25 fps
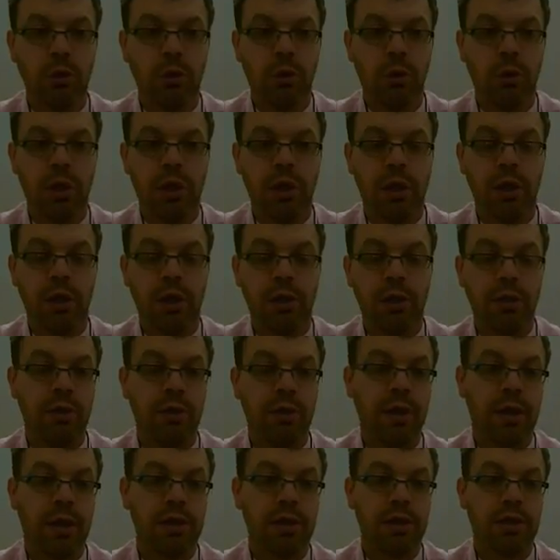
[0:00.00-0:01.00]
to our
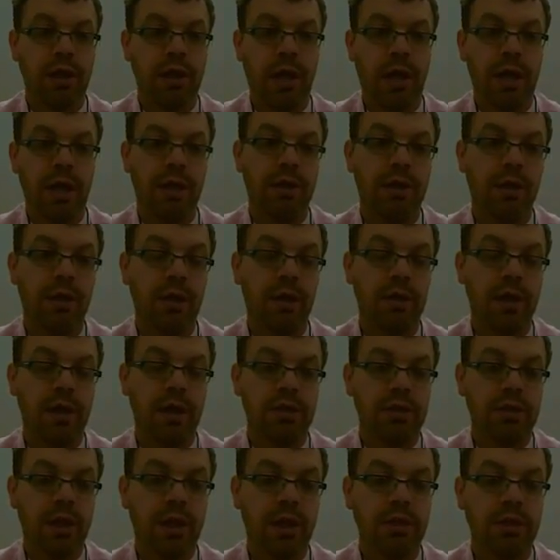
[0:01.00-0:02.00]
next slide there
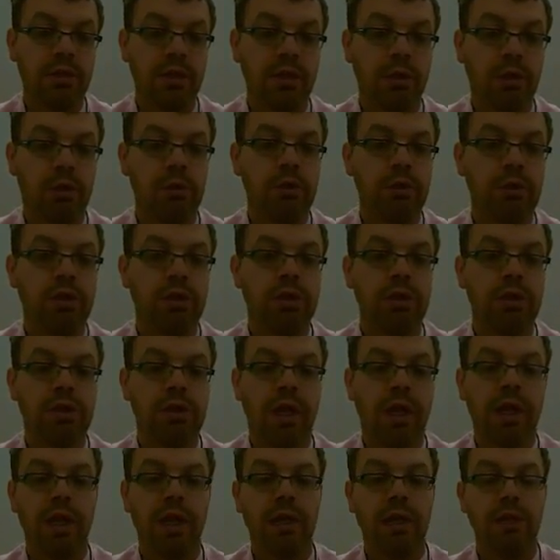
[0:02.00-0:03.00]
that says the
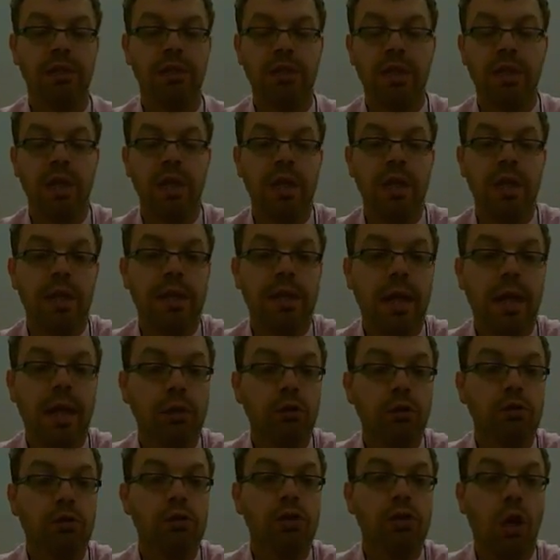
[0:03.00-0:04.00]
Crusades. Now
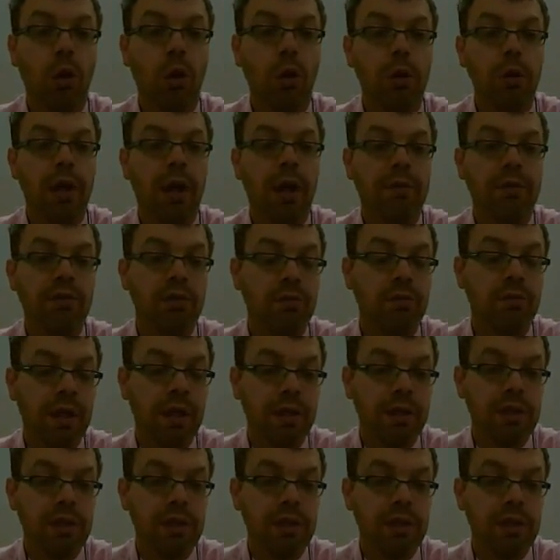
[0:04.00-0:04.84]
you don't have to write